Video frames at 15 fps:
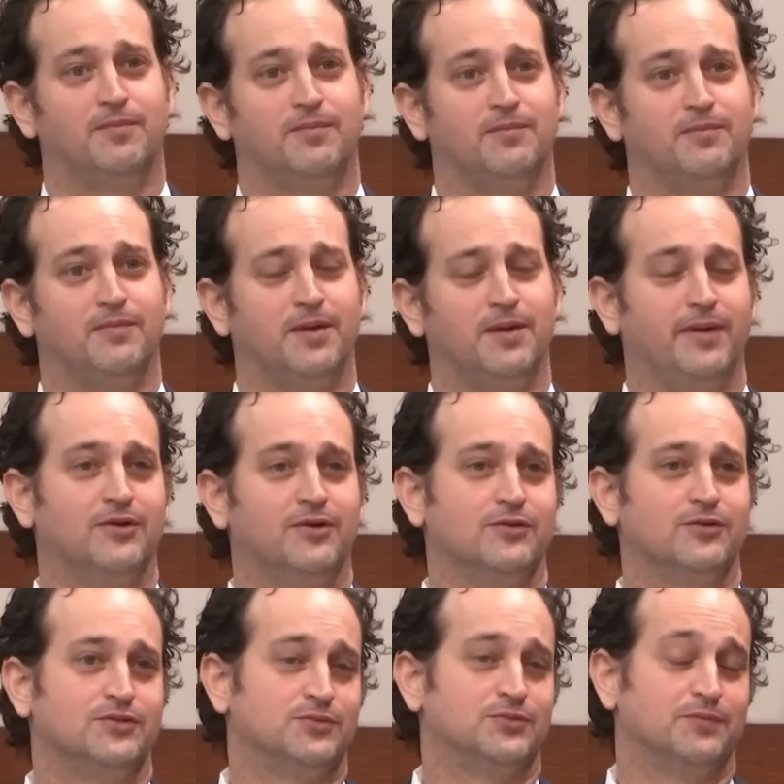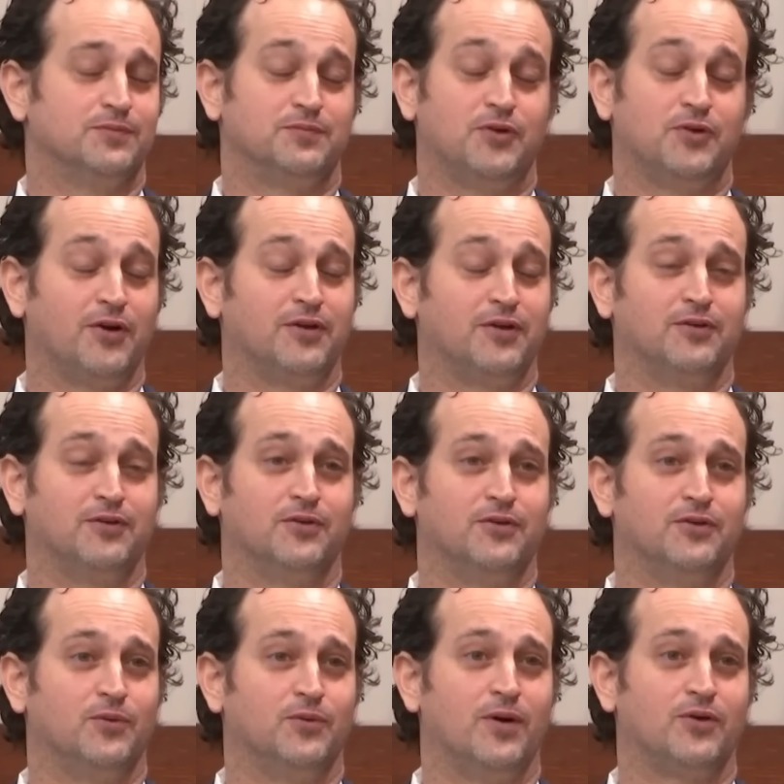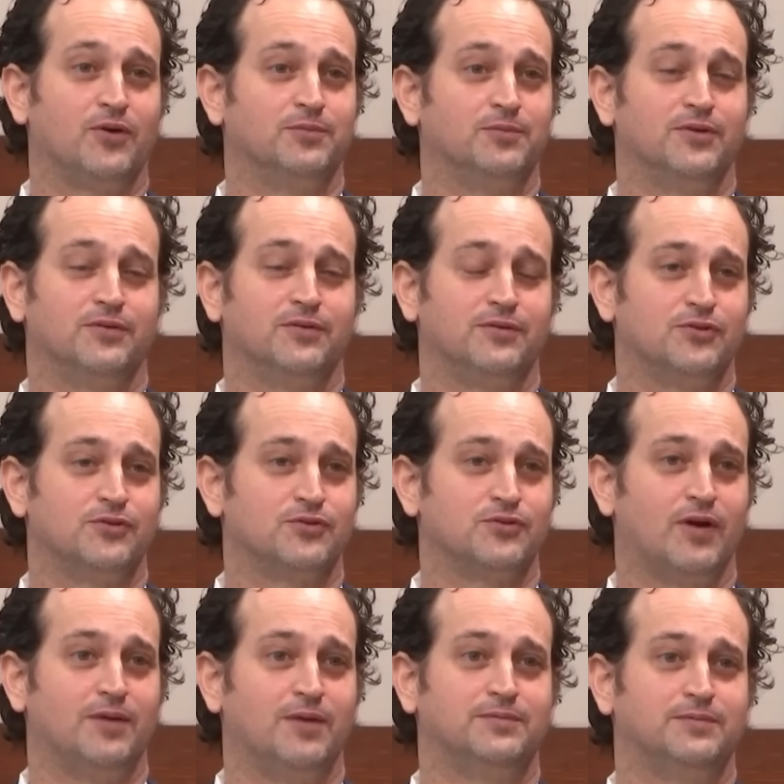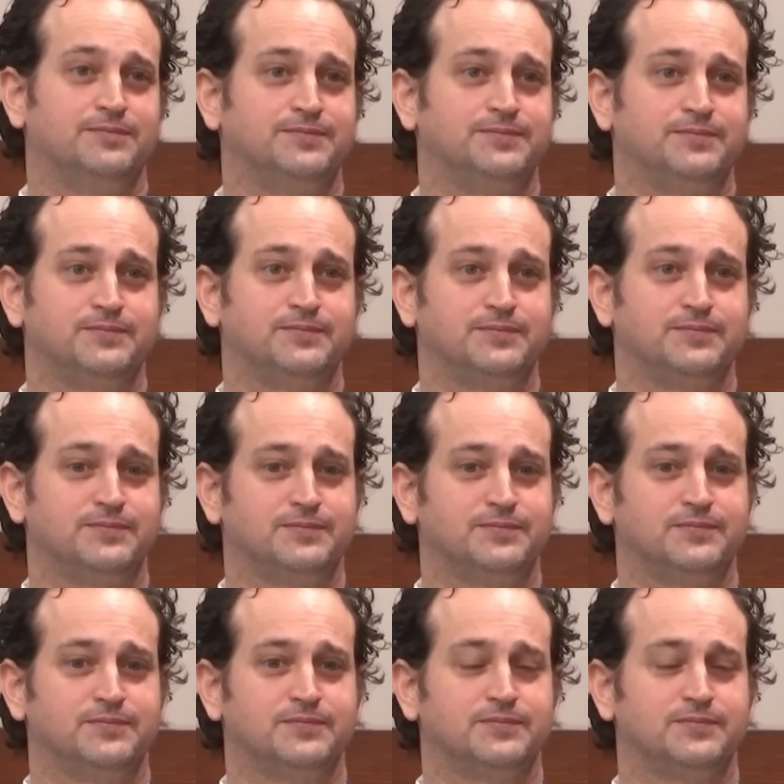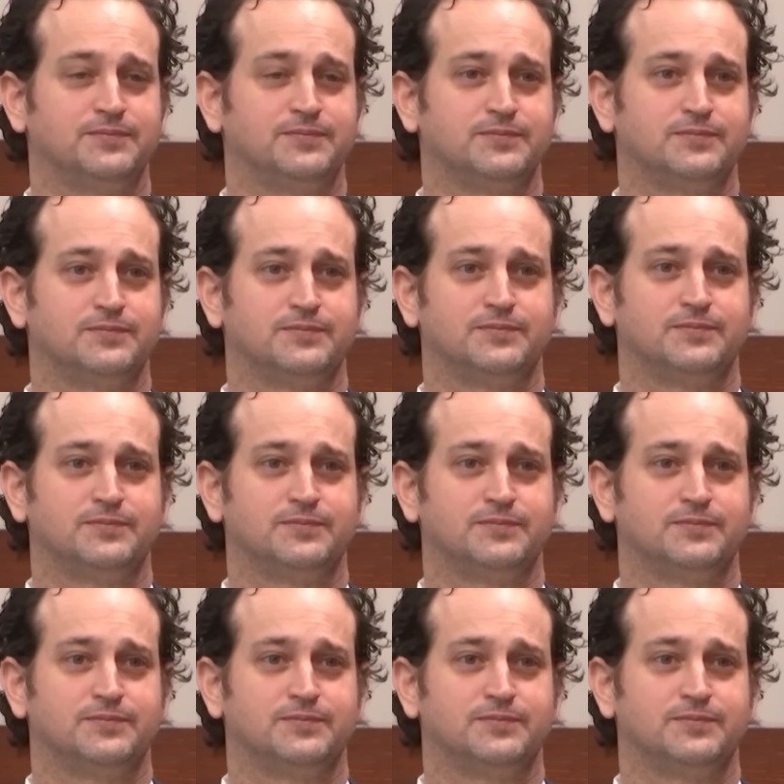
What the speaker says: my mannerisms of talking, you're welcome to describe them.